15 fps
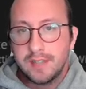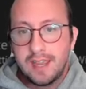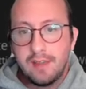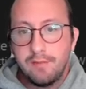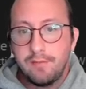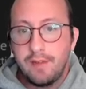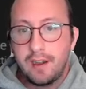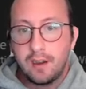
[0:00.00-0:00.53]
a
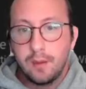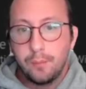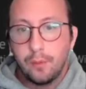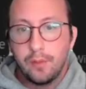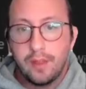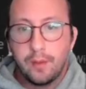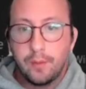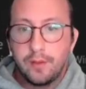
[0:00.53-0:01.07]
variable
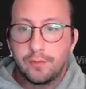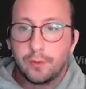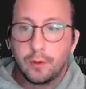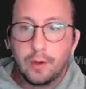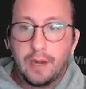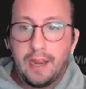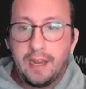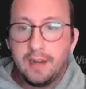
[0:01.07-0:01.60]
that we've
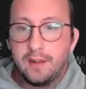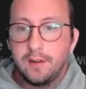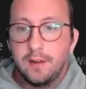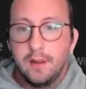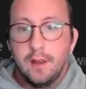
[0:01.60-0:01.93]
created,